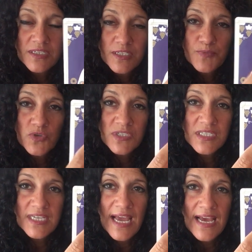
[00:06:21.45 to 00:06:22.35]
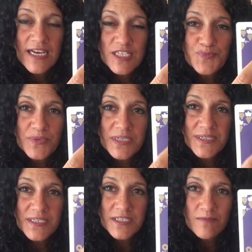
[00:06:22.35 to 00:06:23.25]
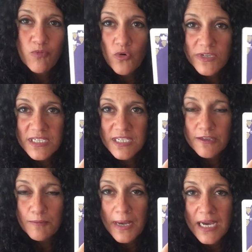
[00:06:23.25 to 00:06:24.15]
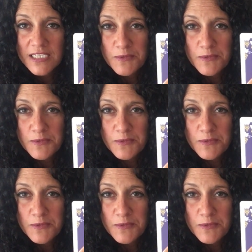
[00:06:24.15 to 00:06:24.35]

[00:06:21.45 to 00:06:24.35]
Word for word: This person has been disappointed in the past,